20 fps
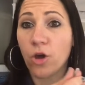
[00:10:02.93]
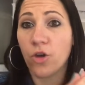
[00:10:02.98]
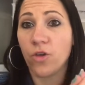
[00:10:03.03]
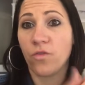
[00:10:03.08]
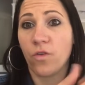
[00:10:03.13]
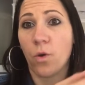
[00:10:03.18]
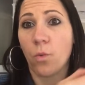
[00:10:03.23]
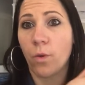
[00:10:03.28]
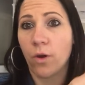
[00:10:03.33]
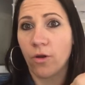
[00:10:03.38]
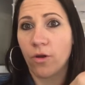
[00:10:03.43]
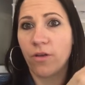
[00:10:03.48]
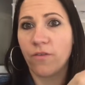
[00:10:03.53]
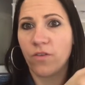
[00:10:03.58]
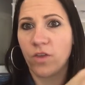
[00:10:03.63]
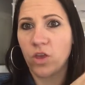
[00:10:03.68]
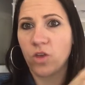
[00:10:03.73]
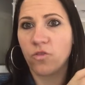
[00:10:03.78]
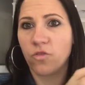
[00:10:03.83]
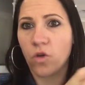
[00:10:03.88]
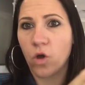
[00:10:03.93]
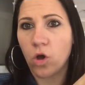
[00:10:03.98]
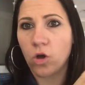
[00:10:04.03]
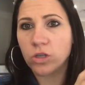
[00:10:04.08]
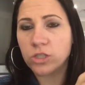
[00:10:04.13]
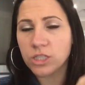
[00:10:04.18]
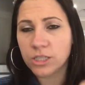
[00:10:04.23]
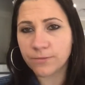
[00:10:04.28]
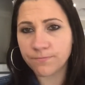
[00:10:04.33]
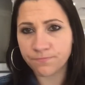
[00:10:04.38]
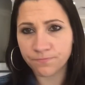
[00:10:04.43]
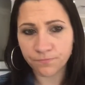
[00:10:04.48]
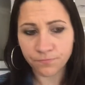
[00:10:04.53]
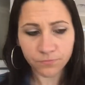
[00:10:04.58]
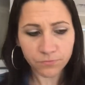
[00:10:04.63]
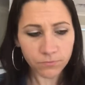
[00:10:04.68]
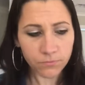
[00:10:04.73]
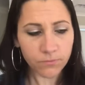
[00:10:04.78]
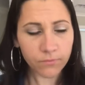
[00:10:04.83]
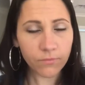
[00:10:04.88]
over wherever you've got
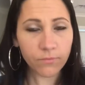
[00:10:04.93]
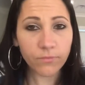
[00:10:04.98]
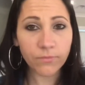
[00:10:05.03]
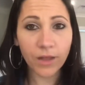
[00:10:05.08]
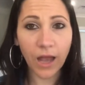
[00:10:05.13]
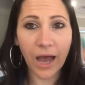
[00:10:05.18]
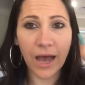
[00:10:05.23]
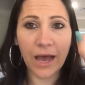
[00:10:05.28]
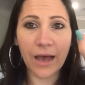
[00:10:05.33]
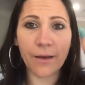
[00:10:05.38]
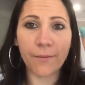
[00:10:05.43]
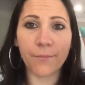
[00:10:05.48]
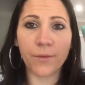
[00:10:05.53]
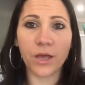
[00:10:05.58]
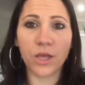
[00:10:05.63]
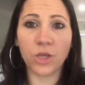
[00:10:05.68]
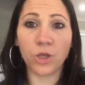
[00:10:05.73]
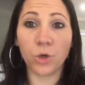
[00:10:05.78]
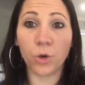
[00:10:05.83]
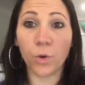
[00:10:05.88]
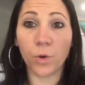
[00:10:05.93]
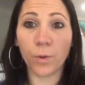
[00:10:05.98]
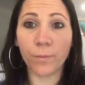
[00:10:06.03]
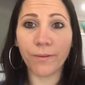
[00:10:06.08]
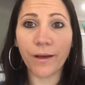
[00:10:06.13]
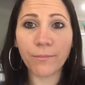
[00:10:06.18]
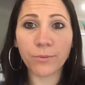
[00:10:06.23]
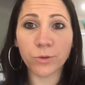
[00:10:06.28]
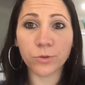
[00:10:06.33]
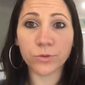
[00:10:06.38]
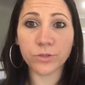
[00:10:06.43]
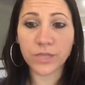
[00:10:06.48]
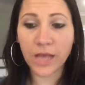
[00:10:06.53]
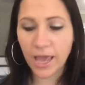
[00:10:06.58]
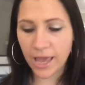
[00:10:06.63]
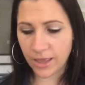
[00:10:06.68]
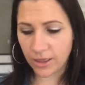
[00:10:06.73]
your bubbles.